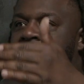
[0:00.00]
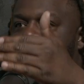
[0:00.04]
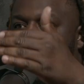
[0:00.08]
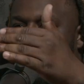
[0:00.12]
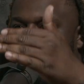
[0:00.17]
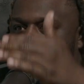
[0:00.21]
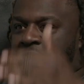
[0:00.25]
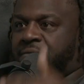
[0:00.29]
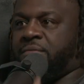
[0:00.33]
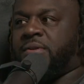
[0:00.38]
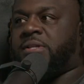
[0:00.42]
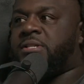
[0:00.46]

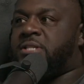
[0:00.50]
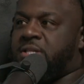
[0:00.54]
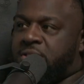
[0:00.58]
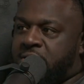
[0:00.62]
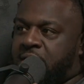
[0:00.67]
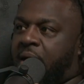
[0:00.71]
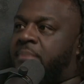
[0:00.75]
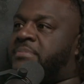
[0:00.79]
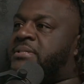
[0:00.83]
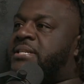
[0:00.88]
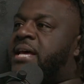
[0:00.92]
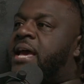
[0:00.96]
if
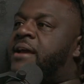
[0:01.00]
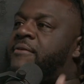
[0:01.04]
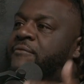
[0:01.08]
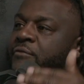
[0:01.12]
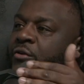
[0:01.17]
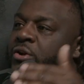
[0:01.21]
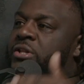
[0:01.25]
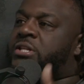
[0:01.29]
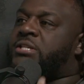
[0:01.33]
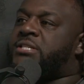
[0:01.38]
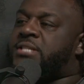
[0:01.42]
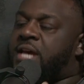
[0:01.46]
just I'm saying
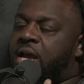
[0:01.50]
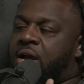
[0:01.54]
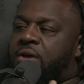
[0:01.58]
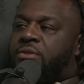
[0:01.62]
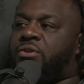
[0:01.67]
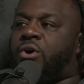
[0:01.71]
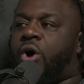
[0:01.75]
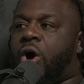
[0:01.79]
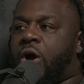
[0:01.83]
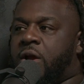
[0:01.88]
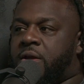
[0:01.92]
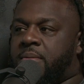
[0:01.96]
for the sake
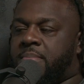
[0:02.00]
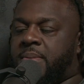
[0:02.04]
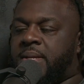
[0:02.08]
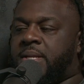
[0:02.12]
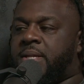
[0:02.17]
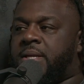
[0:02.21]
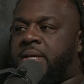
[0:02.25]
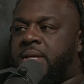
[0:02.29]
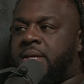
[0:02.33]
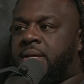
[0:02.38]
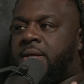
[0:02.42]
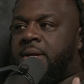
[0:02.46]
of the
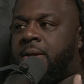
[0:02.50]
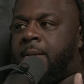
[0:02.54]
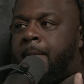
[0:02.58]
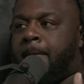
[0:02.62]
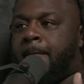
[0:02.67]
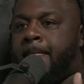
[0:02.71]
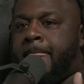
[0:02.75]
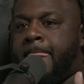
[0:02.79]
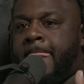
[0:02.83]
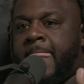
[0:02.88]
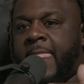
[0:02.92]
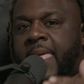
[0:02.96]
argument, okay,
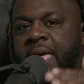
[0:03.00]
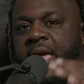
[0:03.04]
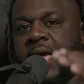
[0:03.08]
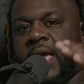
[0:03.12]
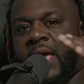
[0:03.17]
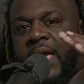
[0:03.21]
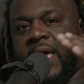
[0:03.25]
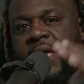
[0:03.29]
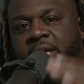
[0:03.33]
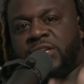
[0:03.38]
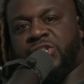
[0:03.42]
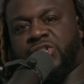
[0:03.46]

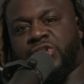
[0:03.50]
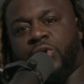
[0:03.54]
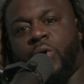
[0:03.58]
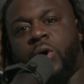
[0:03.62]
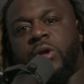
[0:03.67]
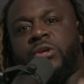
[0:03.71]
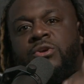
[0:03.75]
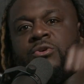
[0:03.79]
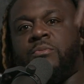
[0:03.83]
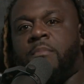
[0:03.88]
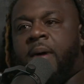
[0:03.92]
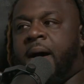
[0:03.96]
it's
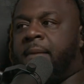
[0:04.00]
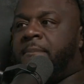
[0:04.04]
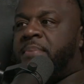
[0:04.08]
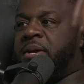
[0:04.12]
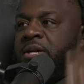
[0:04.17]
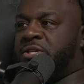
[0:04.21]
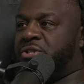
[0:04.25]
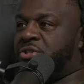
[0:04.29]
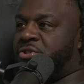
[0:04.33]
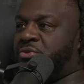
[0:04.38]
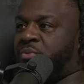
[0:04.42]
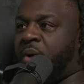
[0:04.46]
showing you my
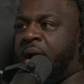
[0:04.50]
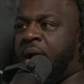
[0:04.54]
pictures,